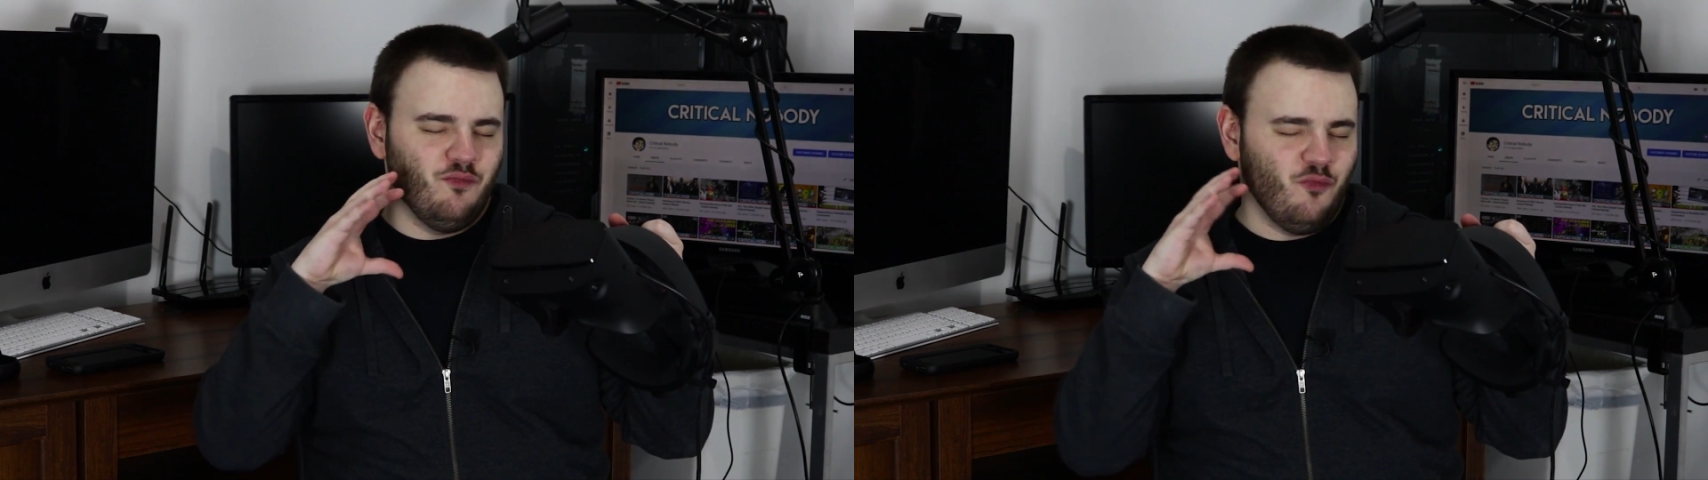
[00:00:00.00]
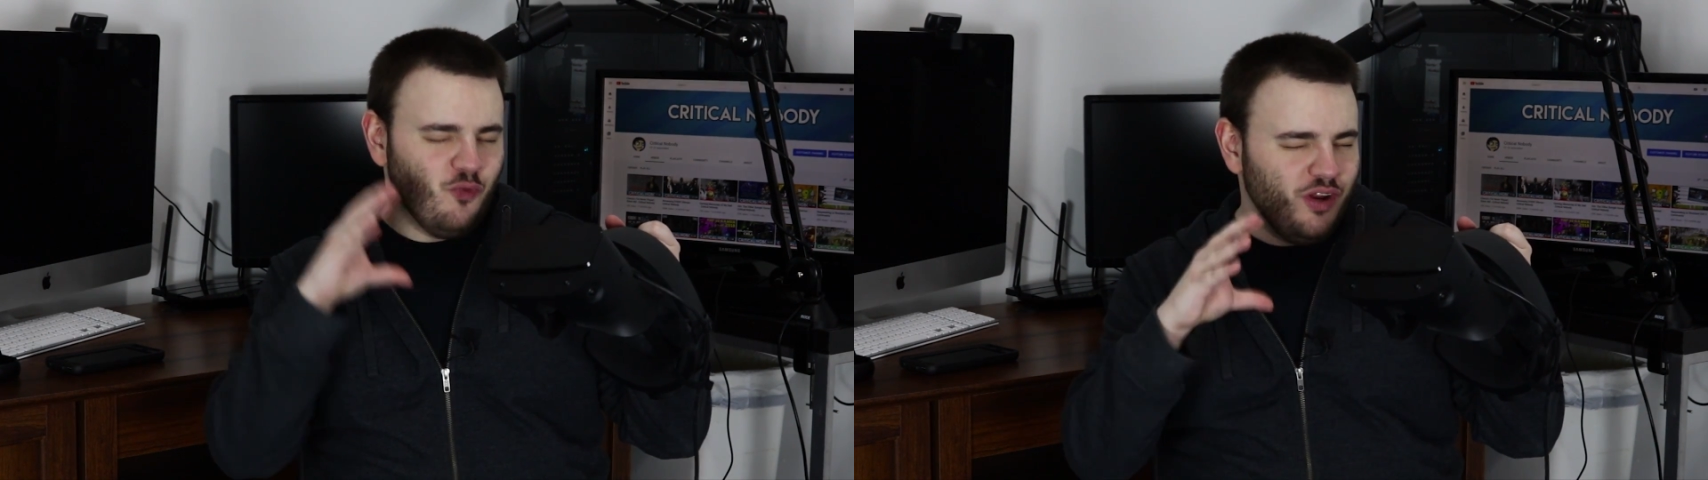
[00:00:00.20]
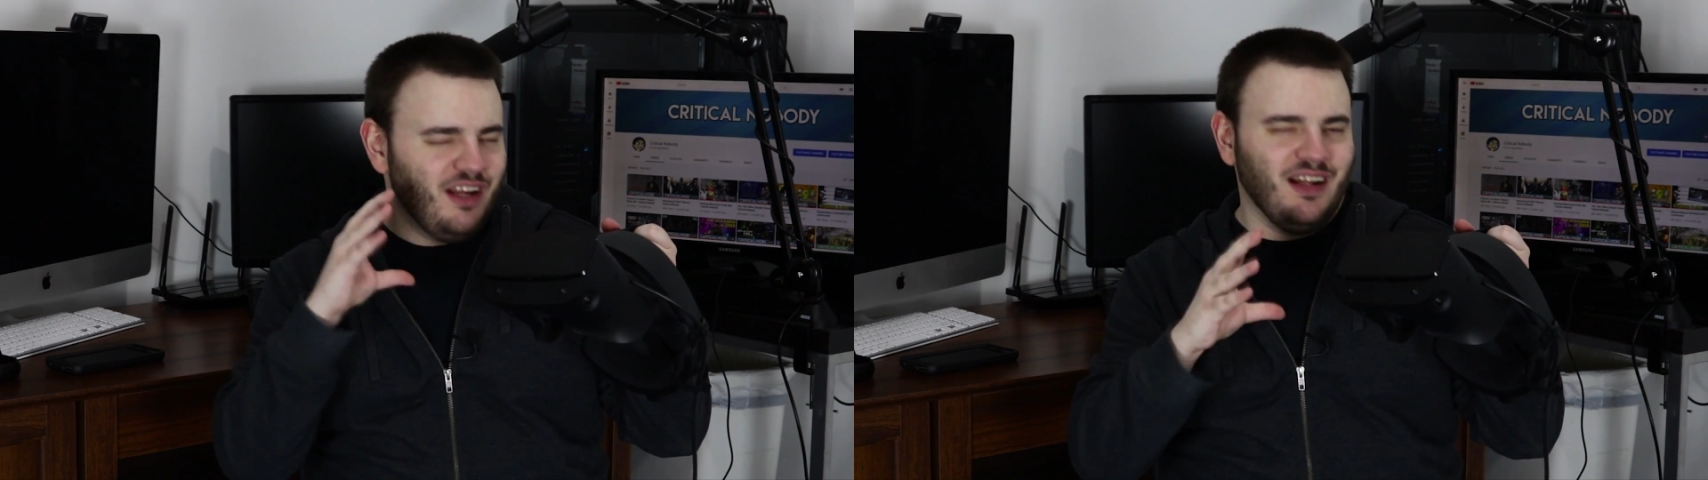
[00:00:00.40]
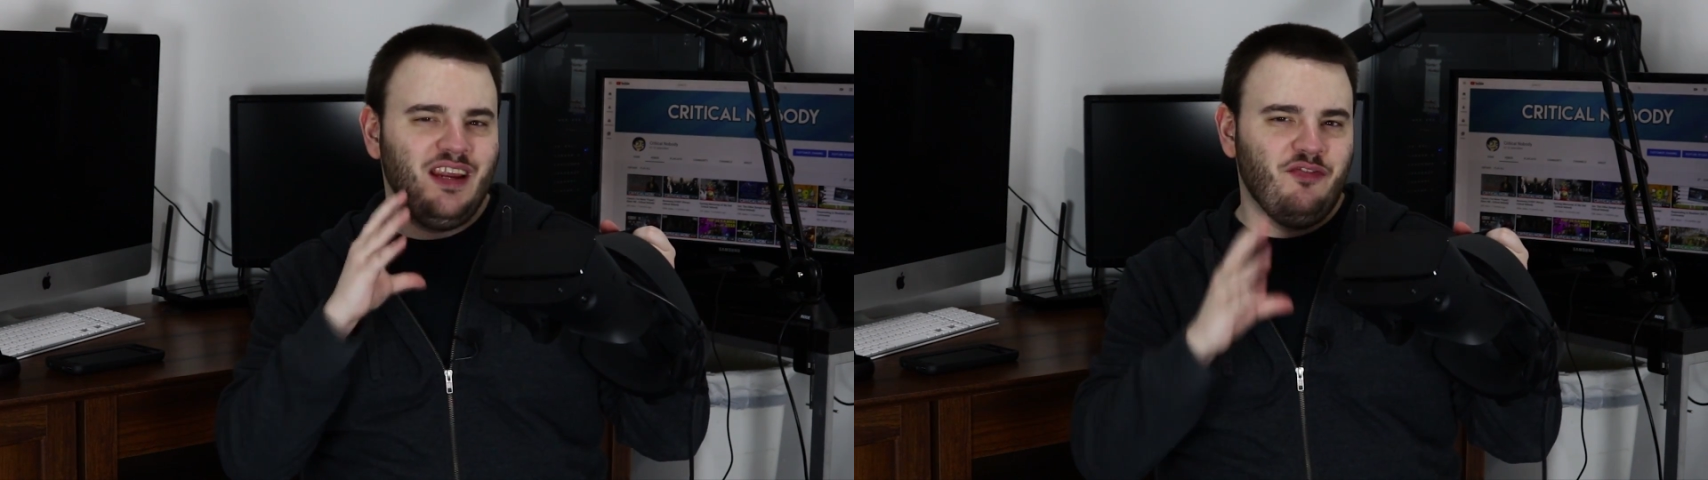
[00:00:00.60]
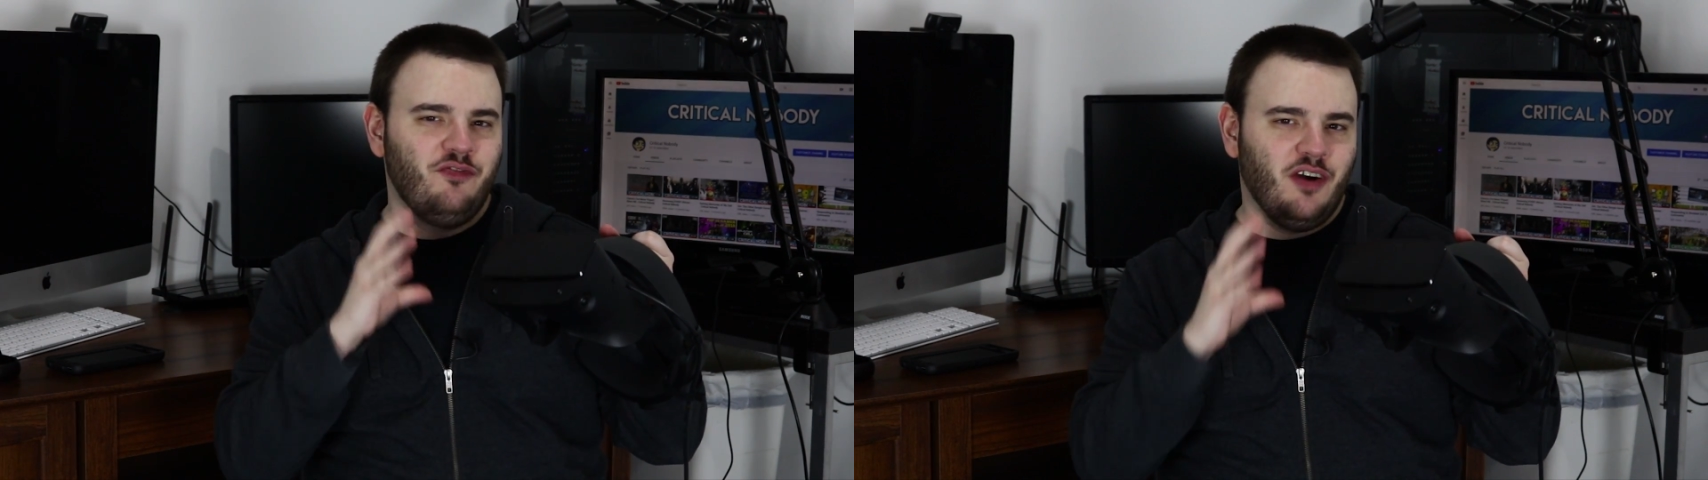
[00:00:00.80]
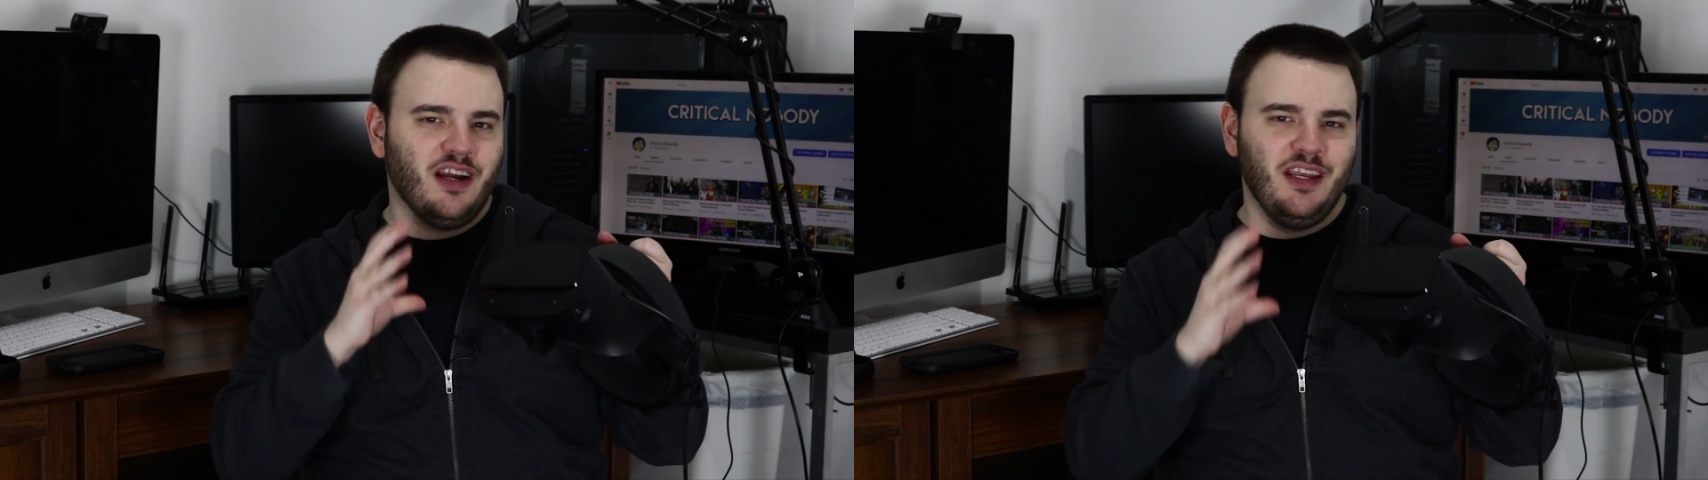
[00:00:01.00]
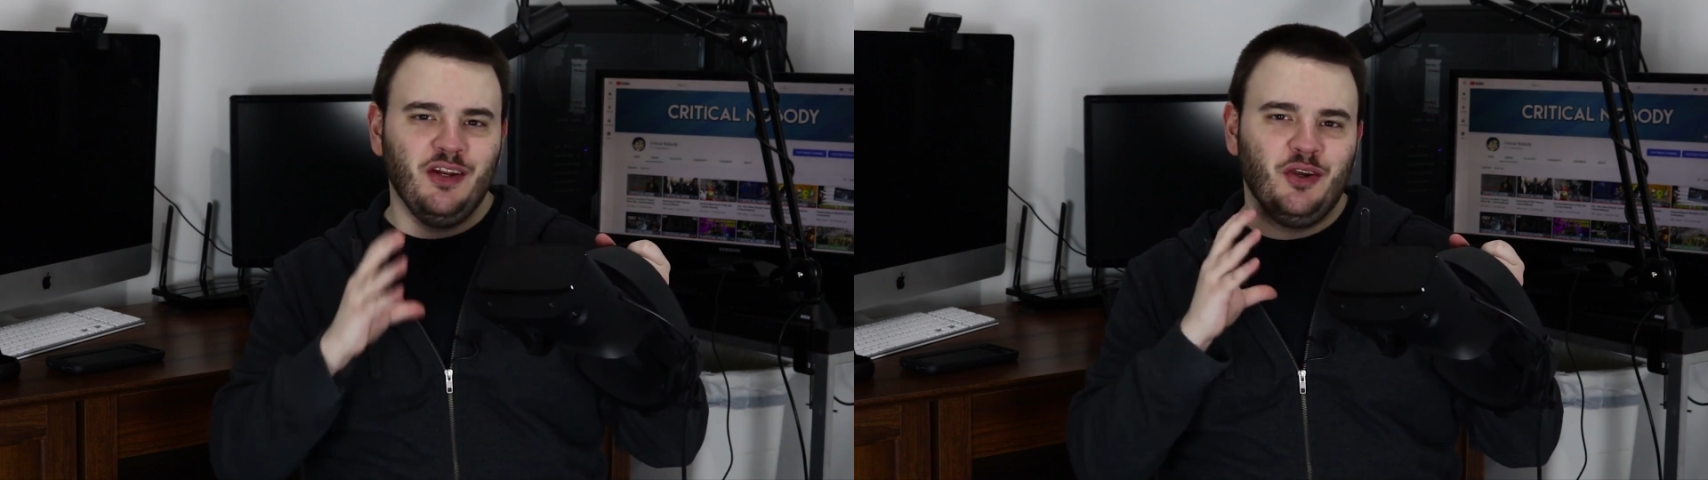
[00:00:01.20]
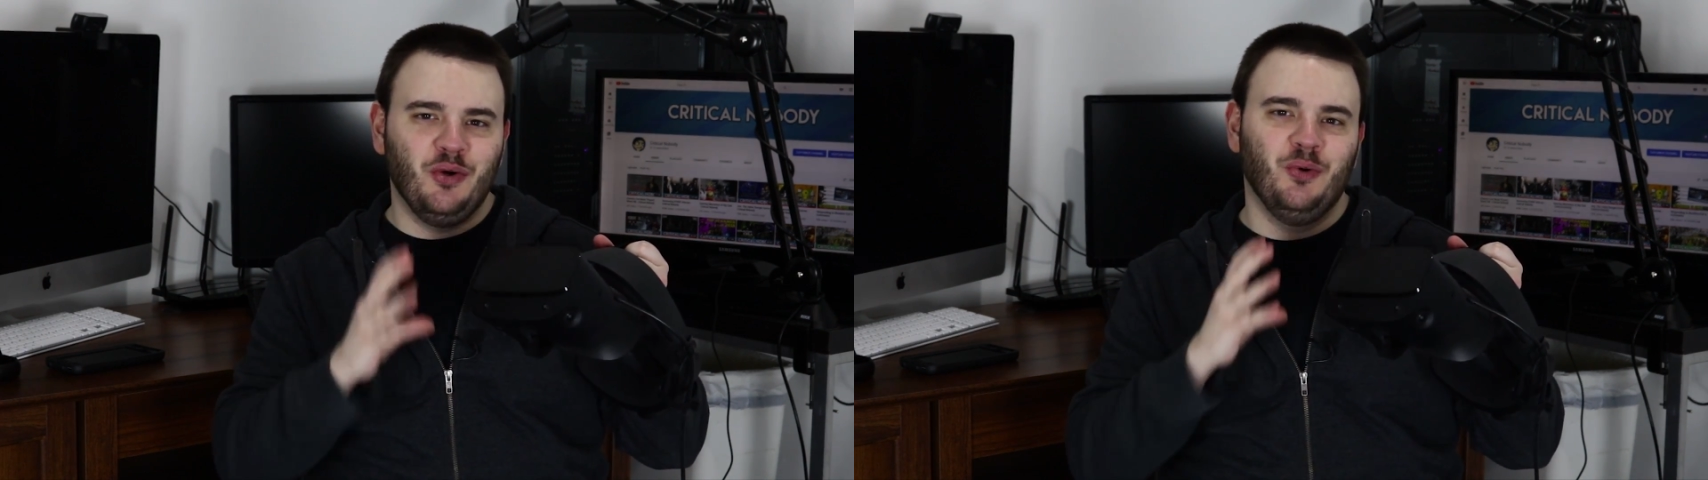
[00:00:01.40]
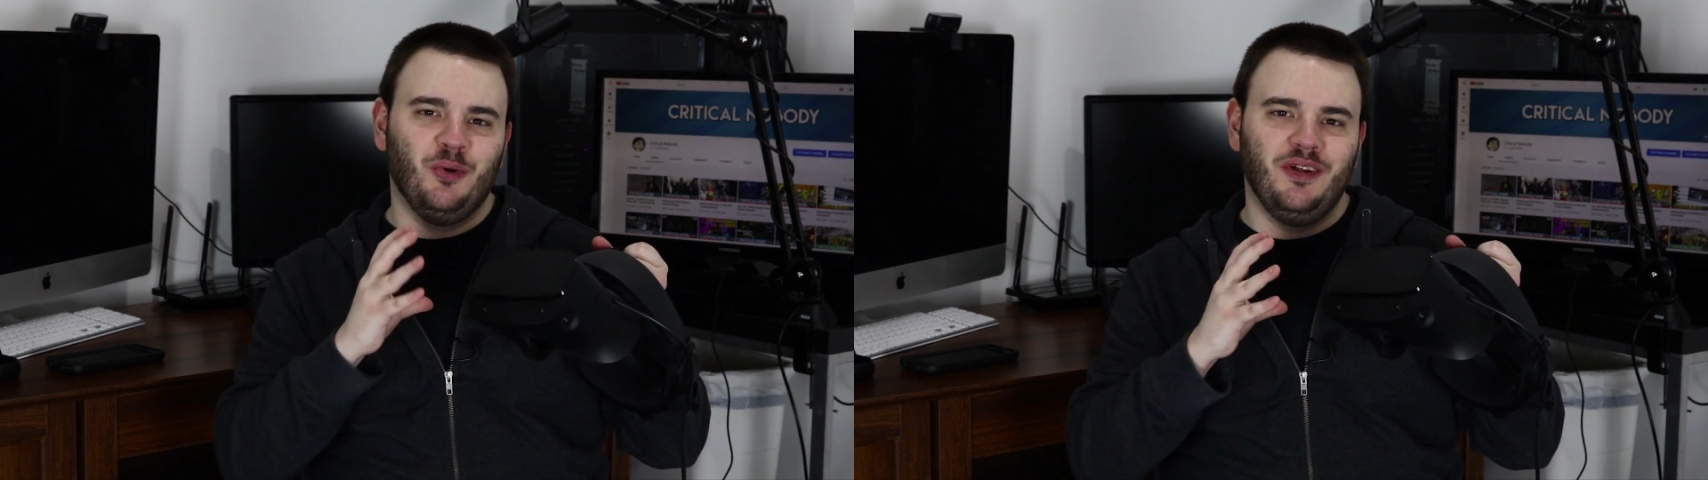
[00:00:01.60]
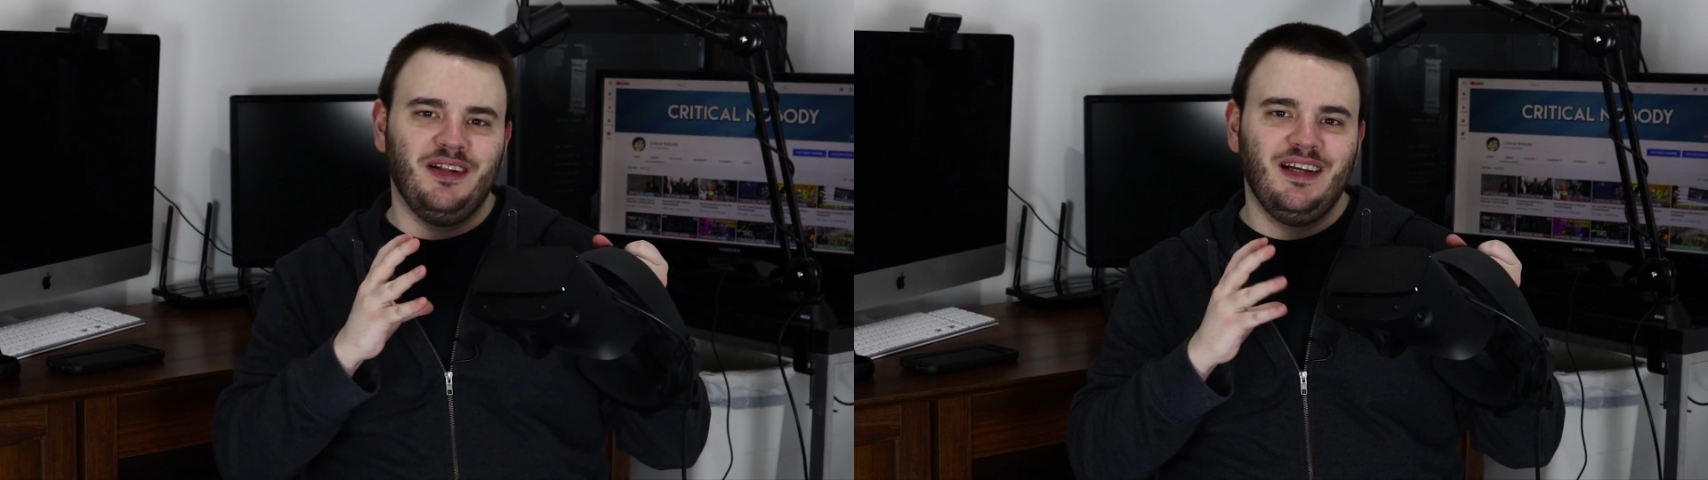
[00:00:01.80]
really fucking
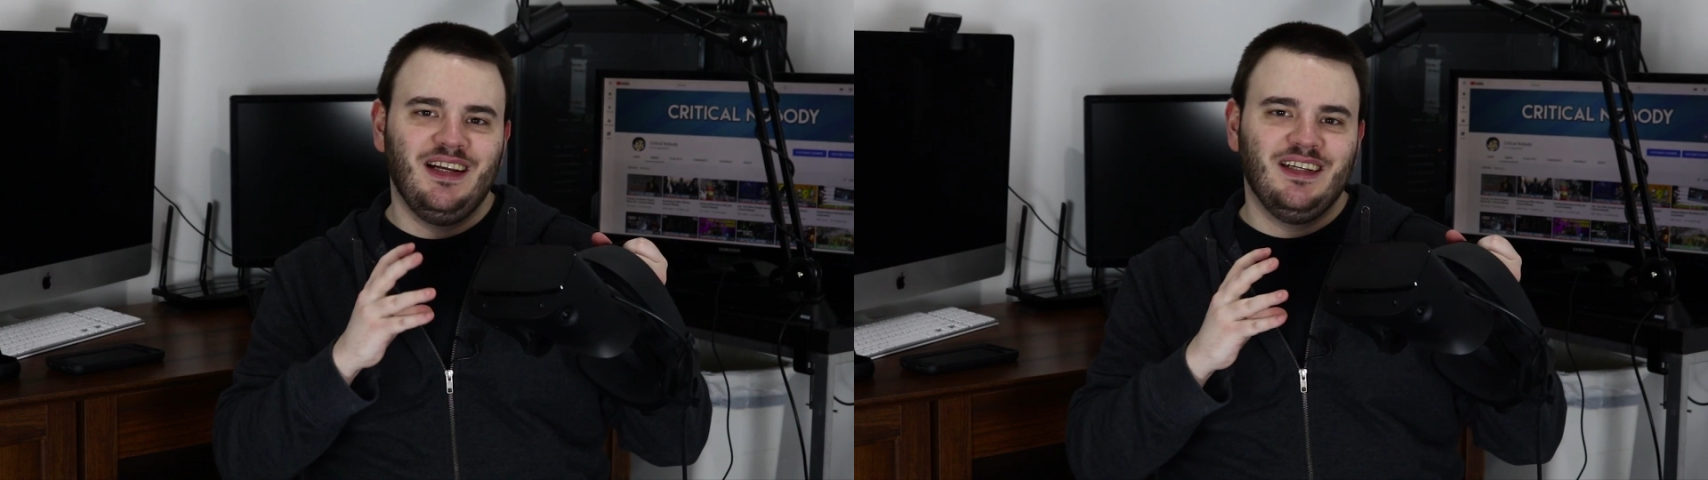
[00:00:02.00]
cool.